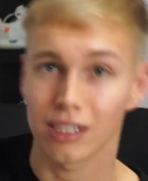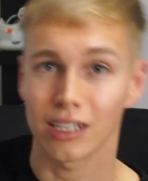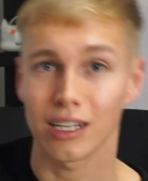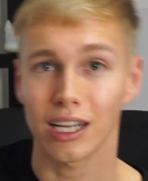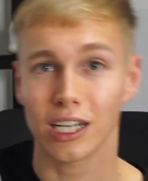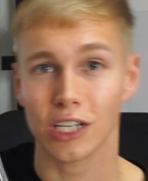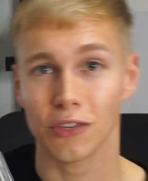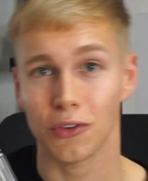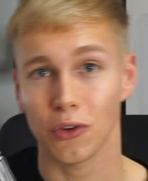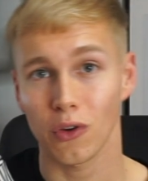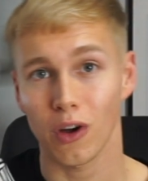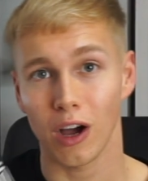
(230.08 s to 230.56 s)

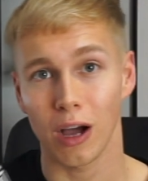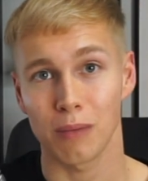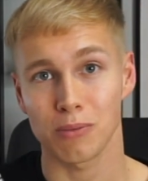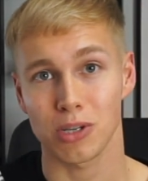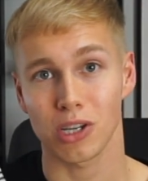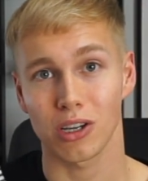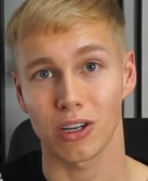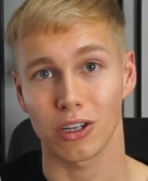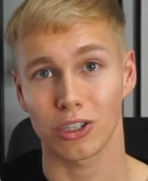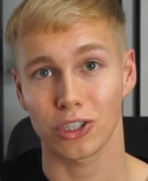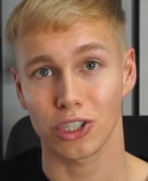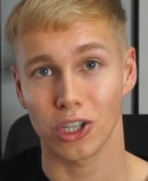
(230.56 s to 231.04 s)
next few items I'm
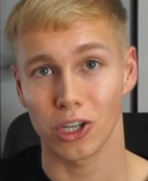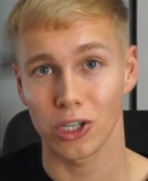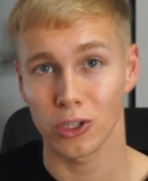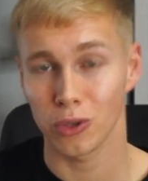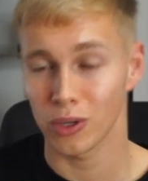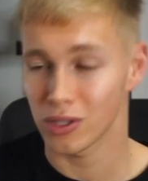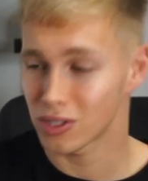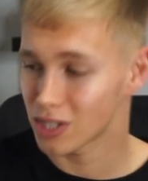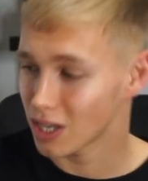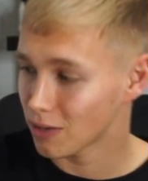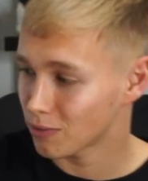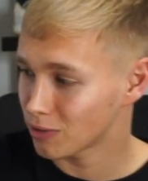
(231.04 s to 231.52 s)
going to show you are
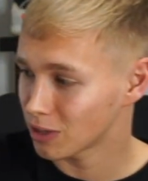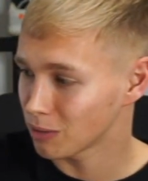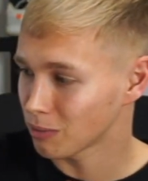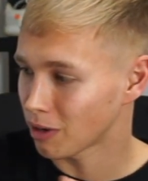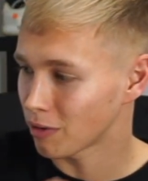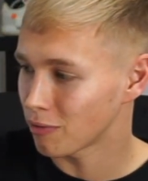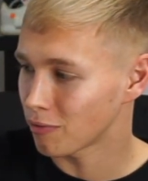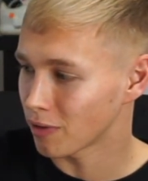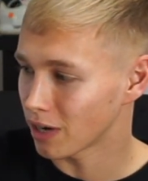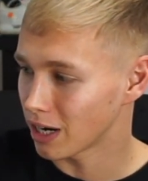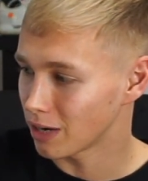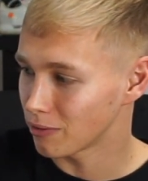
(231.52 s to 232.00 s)
definitely my
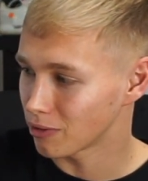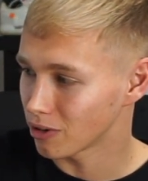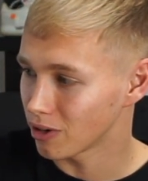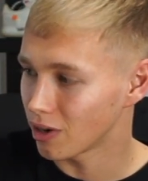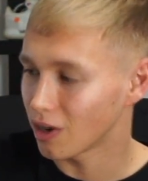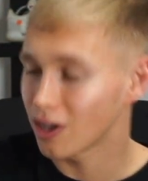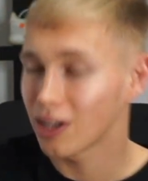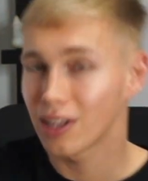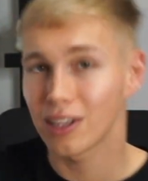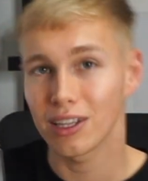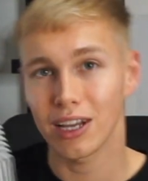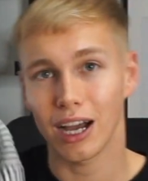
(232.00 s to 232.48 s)

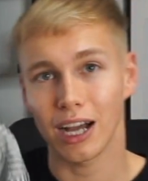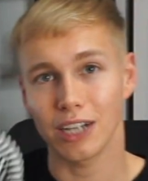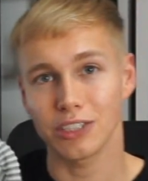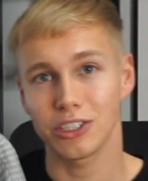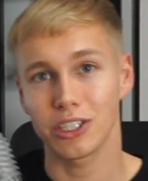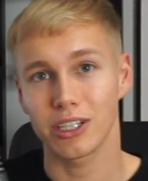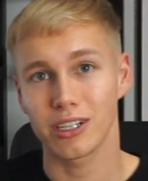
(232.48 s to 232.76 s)
favourite. As you